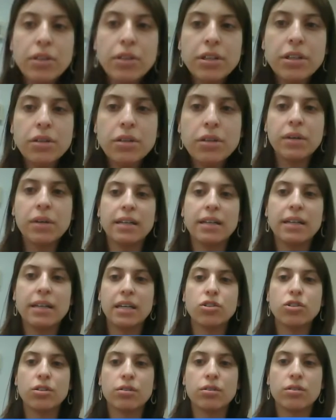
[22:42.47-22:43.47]
do you get
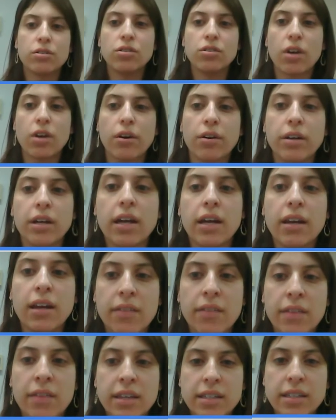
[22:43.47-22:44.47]
teachers started
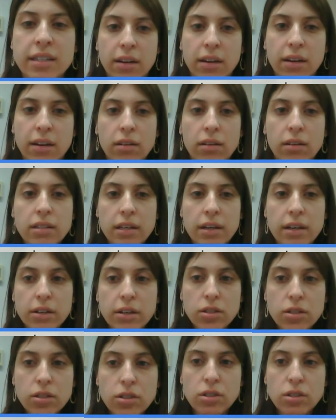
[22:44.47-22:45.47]
in this cycle? Is there a
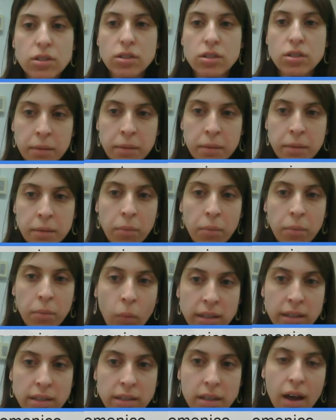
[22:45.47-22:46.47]
starting
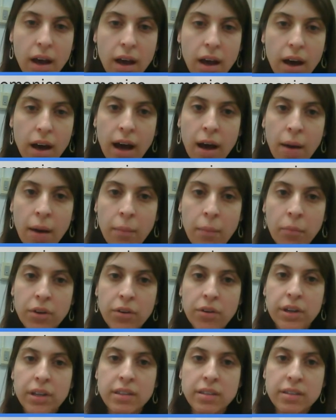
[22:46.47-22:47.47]
point
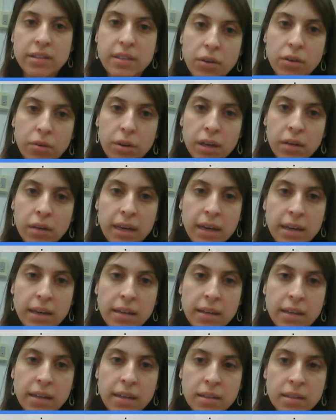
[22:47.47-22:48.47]
when you're considering
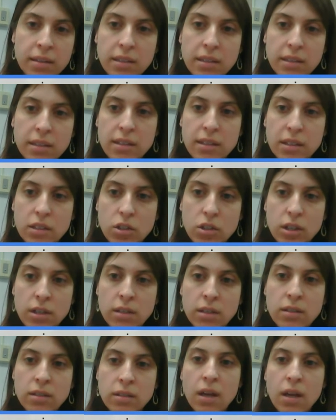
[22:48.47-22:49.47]
making some of these
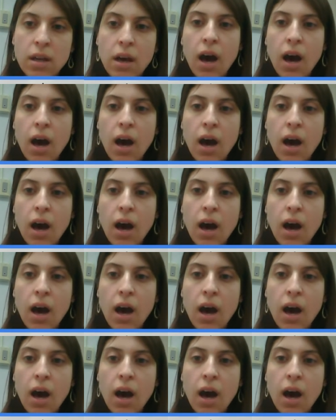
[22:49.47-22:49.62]
decisions,